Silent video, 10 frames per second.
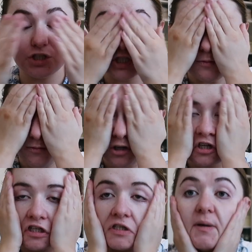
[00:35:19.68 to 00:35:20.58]
just before I
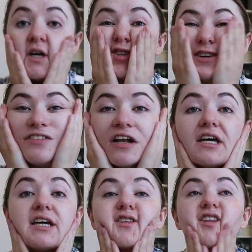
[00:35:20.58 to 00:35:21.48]
go to bed because I feel
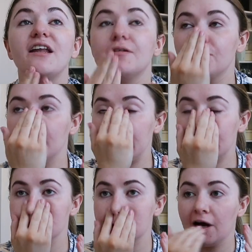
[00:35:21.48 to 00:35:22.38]
like then it really
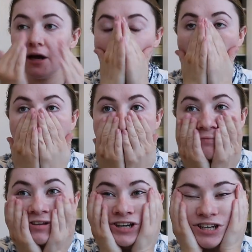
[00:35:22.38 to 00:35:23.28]
has time
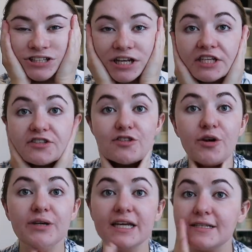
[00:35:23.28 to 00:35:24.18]
to like
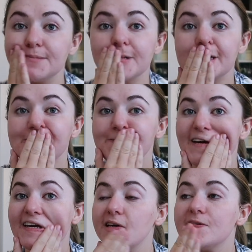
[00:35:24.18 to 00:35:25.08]
soak in as I'm
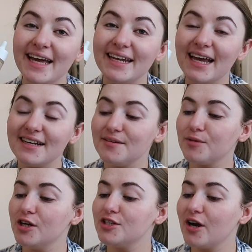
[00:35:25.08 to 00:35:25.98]
sleeping. Next I'm
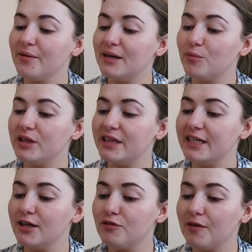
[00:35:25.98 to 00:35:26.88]
going to go in with
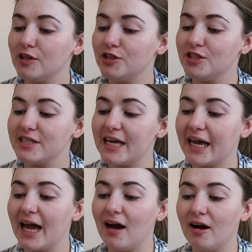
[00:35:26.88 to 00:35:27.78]
the Revolution
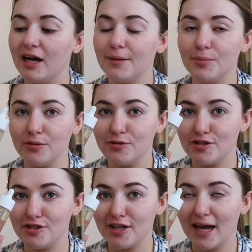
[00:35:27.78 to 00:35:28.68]
Skincare Hyla
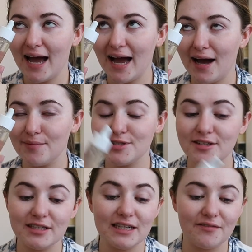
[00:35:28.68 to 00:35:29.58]
Boost.
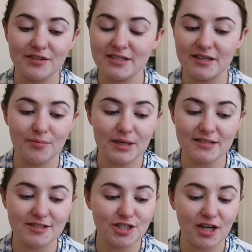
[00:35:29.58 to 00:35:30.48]
Absolutely love this serum.
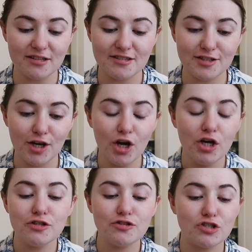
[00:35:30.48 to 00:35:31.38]
It's just
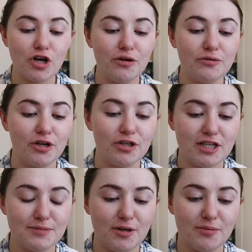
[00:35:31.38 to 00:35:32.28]
so good. I
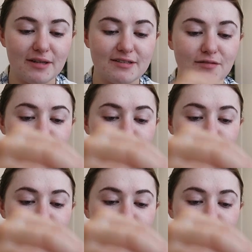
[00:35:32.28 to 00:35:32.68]
spoke about this